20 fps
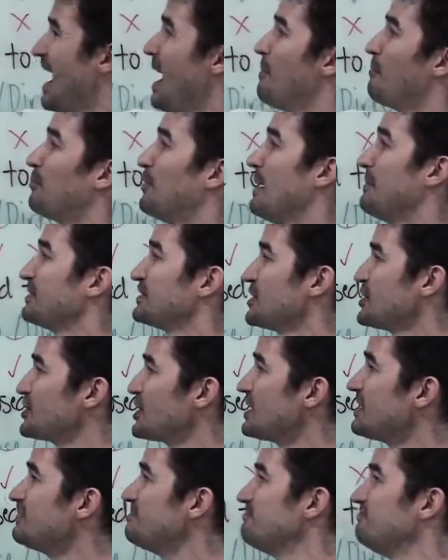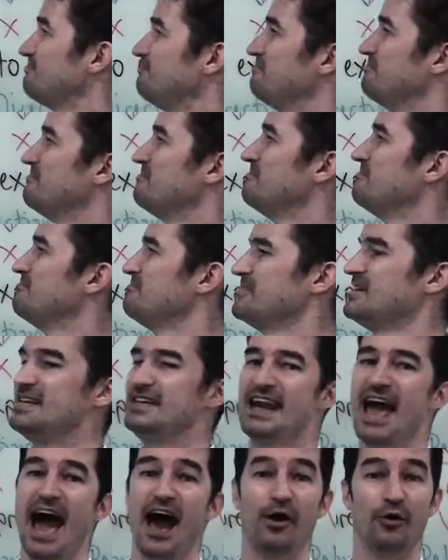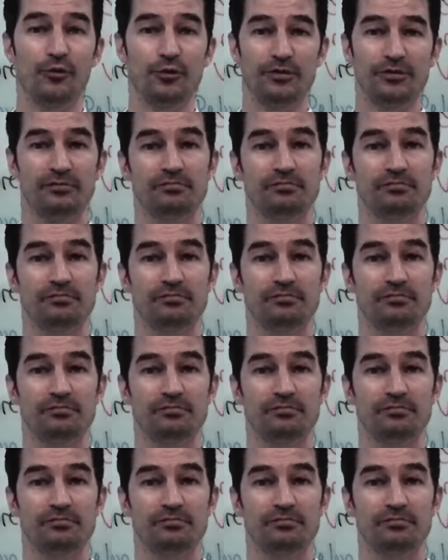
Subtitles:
Preposition, noun.